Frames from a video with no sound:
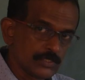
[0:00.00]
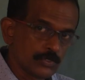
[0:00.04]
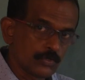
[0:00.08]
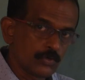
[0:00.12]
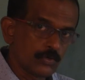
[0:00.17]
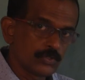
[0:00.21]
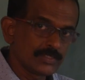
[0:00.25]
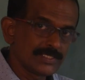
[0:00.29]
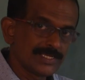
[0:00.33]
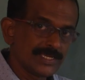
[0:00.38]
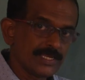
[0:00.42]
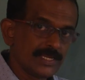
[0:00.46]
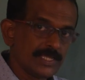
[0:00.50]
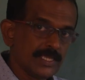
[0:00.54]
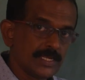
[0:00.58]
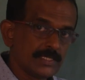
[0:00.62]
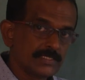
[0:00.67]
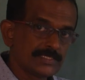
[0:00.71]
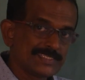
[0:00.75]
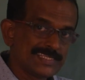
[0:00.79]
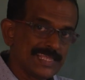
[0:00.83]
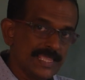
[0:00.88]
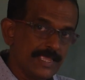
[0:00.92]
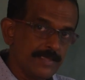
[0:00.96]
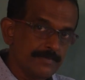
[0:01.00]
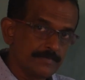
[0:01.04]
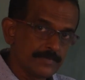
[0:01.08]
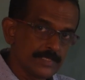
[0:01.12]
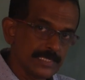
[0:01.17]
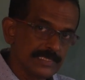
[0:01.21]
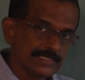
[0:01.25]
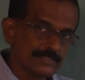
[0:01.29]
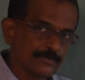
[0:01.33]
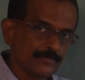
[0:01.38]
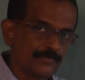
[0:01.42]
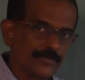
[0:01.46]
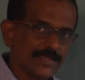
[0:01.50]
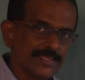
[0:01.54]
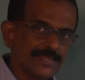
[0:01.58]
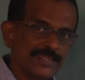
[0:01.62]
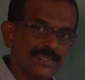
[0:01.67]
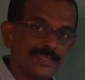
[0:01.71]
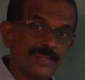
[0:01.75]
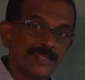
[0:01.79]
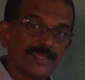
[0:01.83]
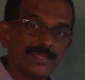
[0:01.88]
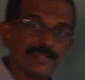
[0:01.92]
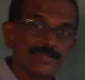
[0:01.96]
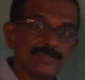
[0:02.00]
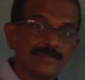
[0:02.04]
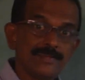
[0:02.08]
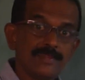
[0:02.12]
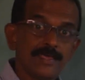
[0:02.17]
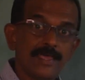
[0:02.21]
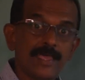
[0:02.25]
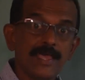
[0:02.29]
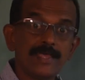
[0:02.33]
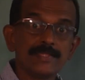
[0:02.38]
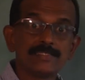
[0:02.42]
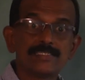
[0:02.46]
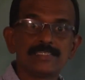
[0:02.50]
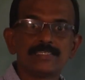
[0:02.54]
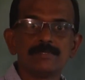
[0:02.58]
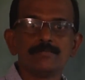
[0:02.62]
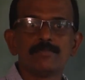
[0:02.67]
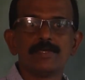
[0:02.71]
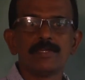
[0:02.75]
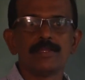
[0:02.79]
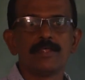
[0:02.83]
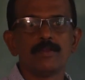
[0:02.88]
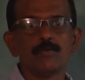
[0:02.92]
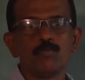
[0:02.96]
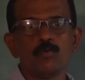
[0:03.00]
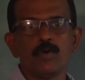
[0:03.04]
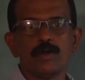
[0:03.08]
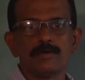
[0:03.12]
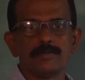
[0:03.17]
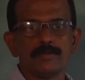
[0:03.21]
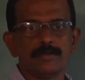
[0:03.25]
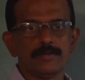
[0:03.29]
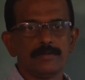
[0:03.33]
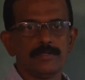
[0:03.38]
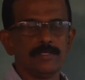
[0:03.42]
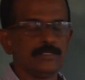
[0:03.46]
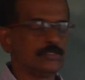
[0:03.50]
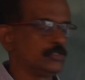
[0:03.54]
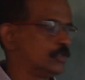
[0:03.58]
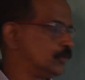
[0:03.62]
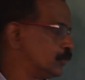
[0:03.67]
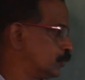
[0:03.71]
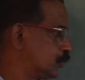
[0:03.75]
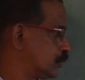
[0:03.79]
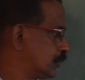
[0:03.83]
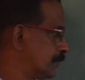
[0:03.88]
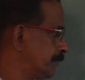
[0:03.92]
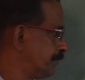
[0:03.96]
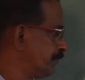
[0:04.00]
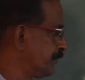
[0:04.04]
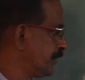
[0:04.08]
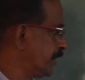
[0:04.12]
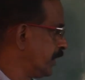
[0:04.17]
of coarse aggregate, same size of fine aggregate and cement and water is used.